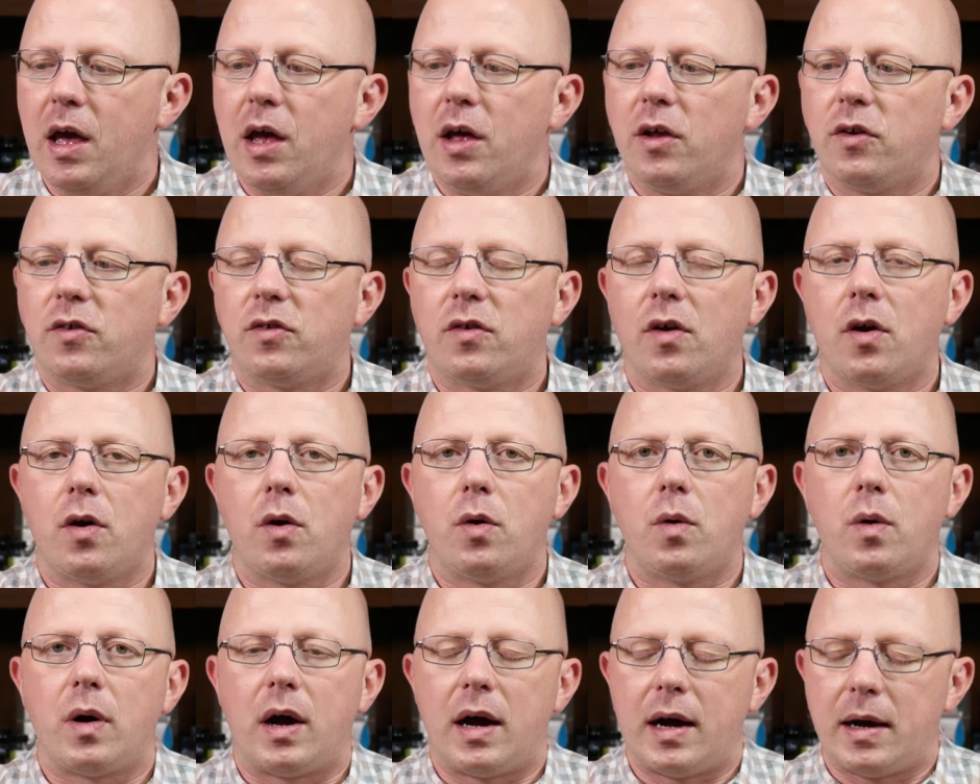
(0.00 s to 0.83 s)

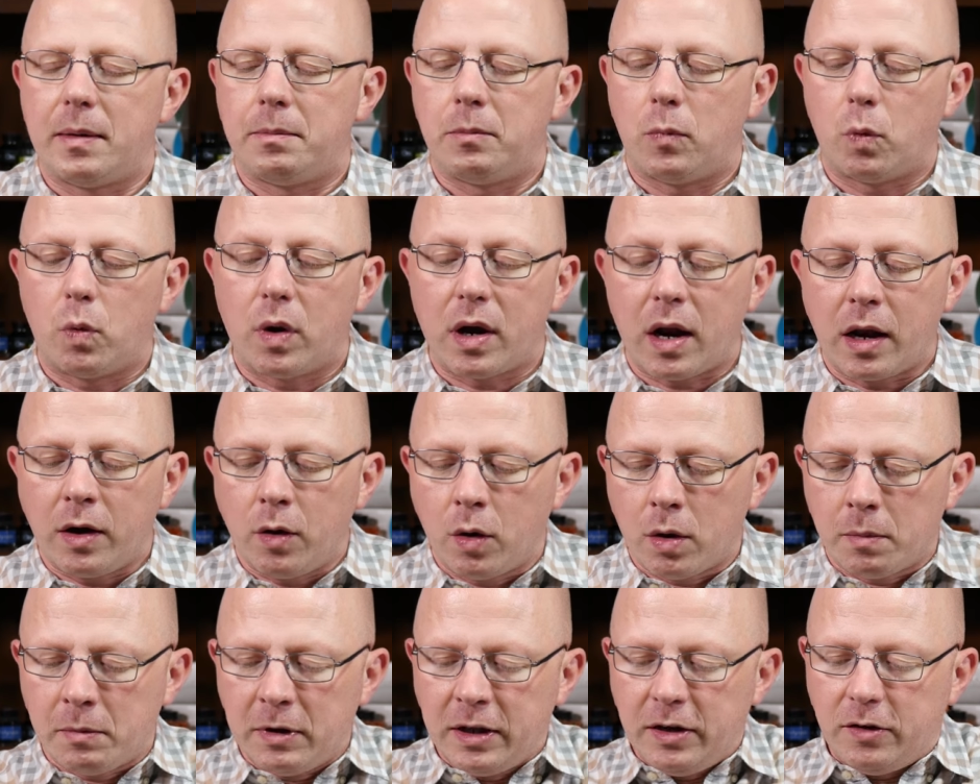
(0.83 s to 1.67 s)
So um, what I
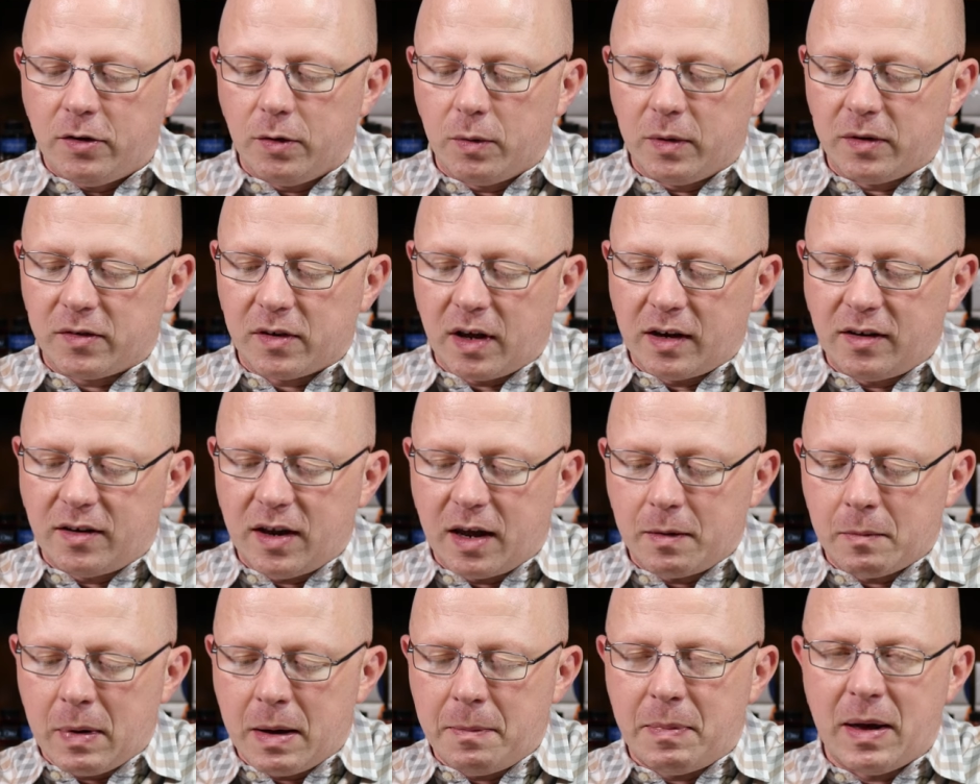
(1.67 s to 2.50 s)
normally do is I
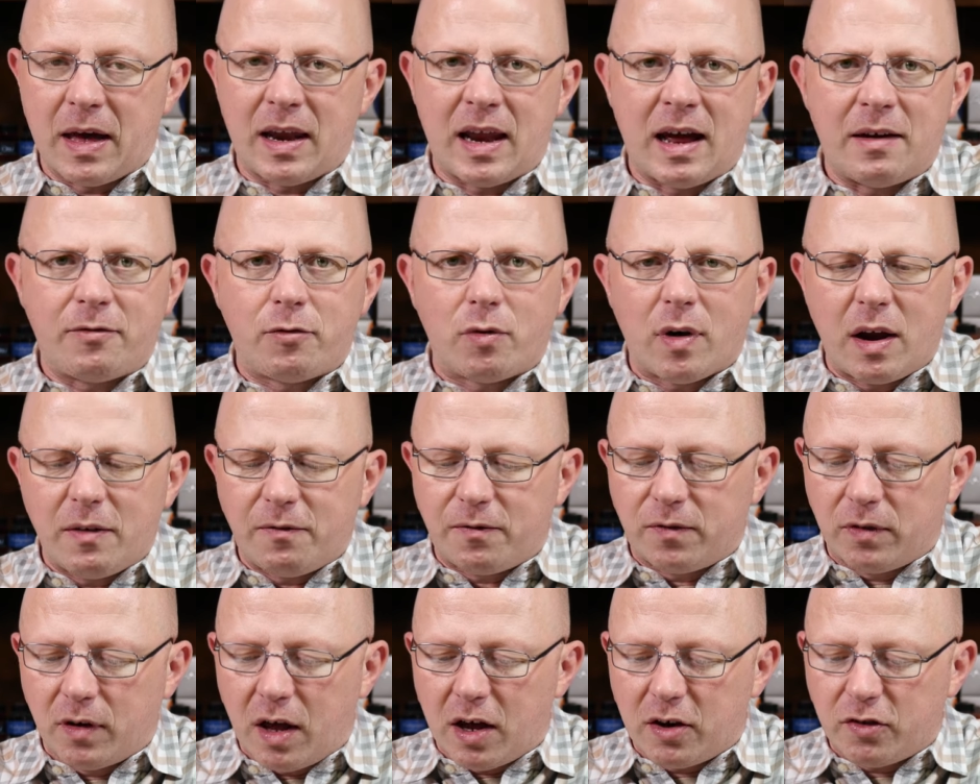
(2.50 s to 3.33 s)
take my pen after I
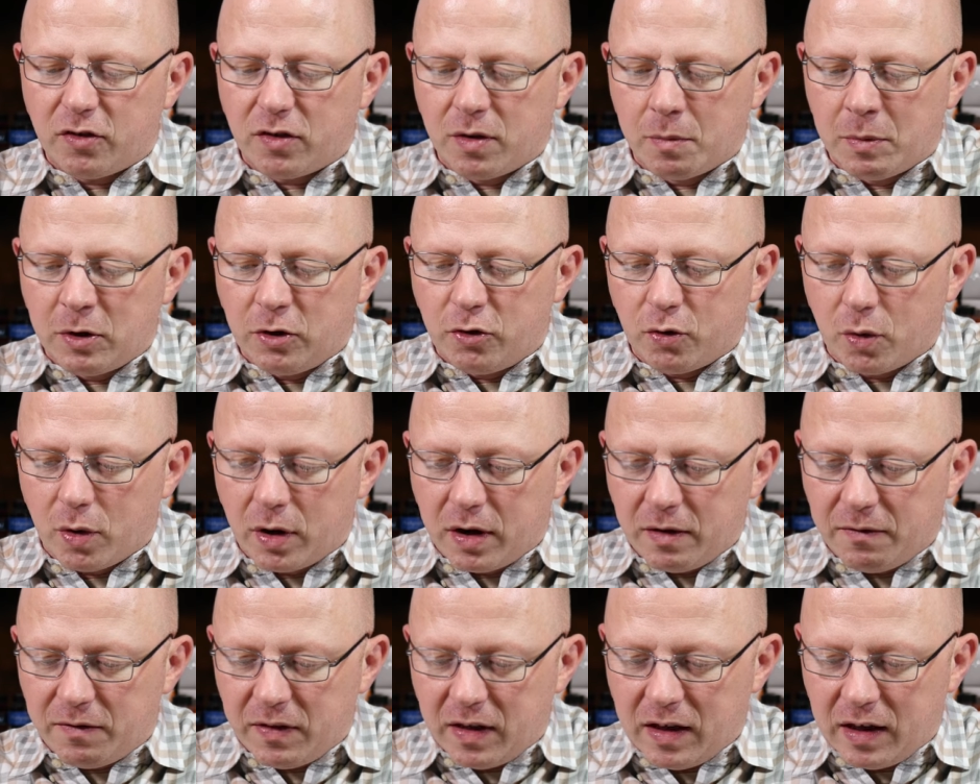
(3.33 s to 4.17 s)
flush the
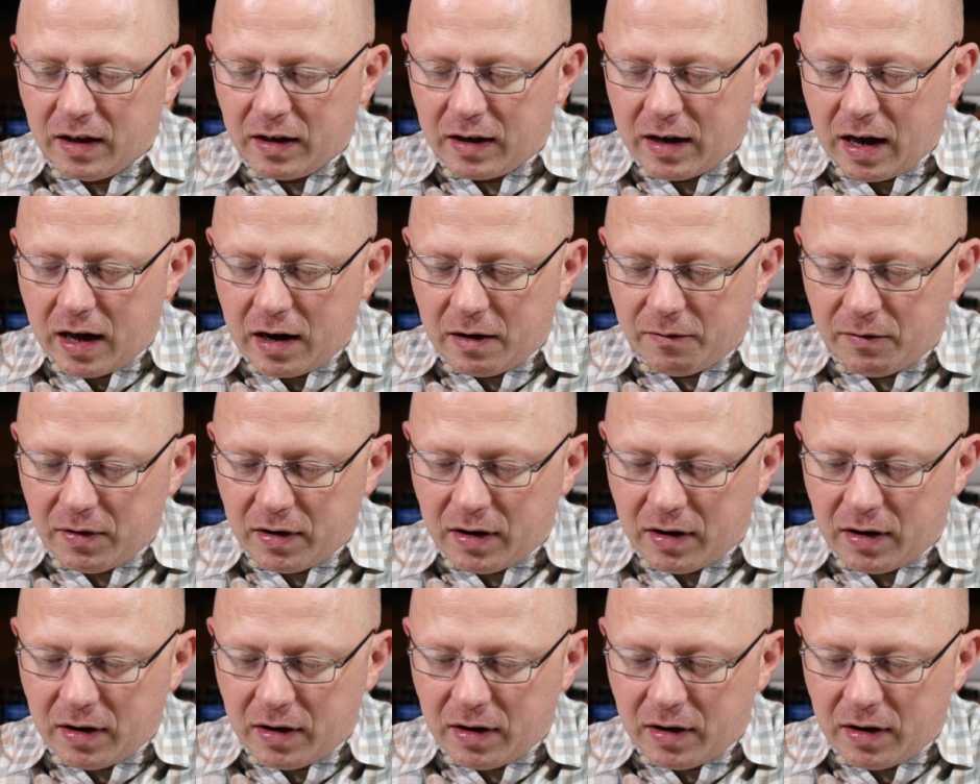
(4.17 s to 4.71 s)
majority of the ink out of it,